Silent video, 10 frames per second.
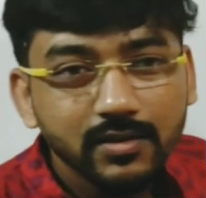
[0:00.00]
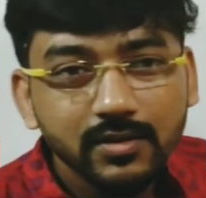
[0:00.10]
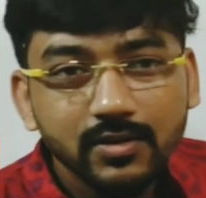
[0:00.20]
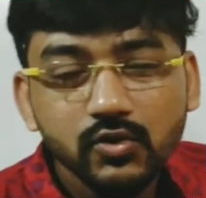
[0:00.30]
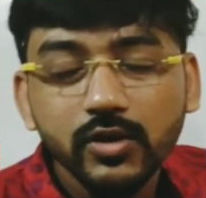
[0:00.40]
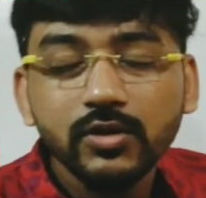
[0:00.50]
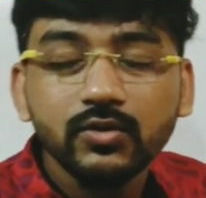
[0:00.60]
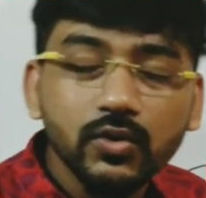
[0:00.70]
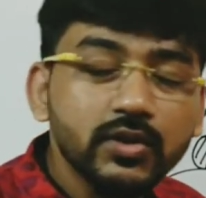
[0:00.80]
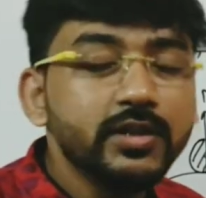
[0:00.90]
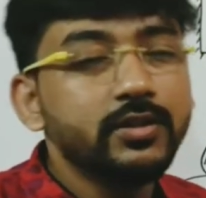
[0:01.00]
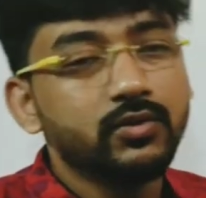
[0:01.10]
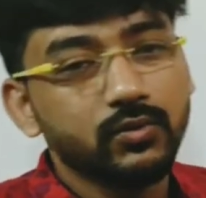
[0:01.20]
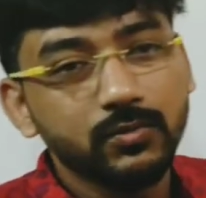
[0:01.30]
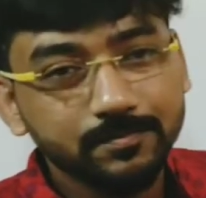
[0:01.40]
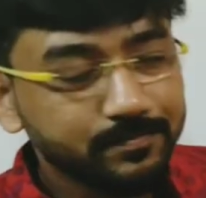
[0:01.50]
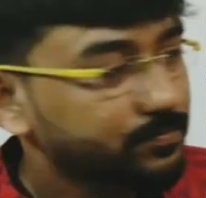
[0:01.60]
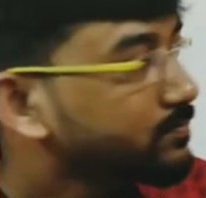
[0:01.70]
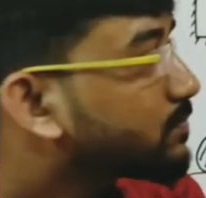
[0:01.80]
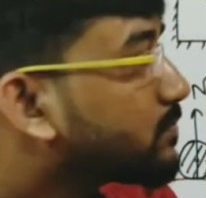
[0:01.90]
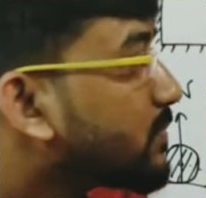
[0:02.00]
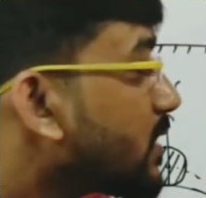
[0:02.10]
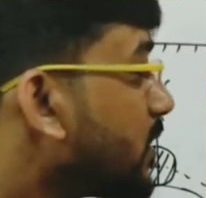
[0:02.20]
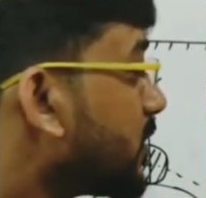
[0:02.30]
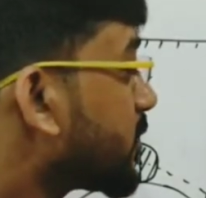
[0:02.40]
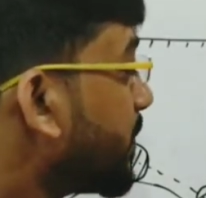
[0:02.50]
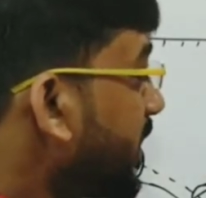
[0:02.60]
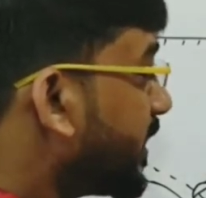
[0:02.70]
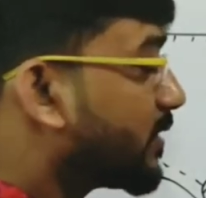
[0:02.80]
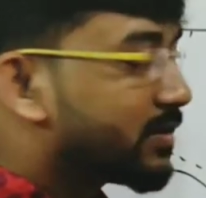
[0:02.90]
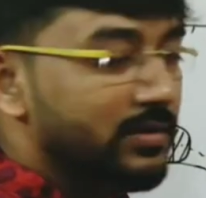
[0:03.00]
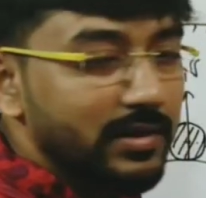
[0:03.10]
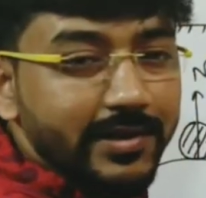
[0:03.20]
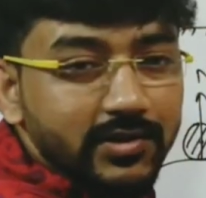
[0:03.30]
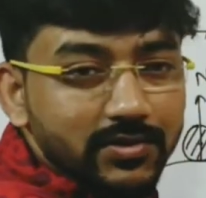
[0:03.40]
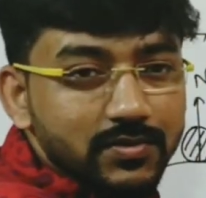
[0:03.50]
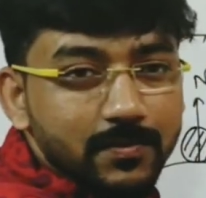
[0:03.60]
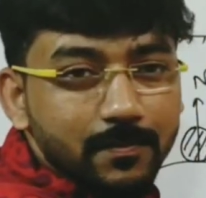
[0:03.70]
so you don't need to splitting like this.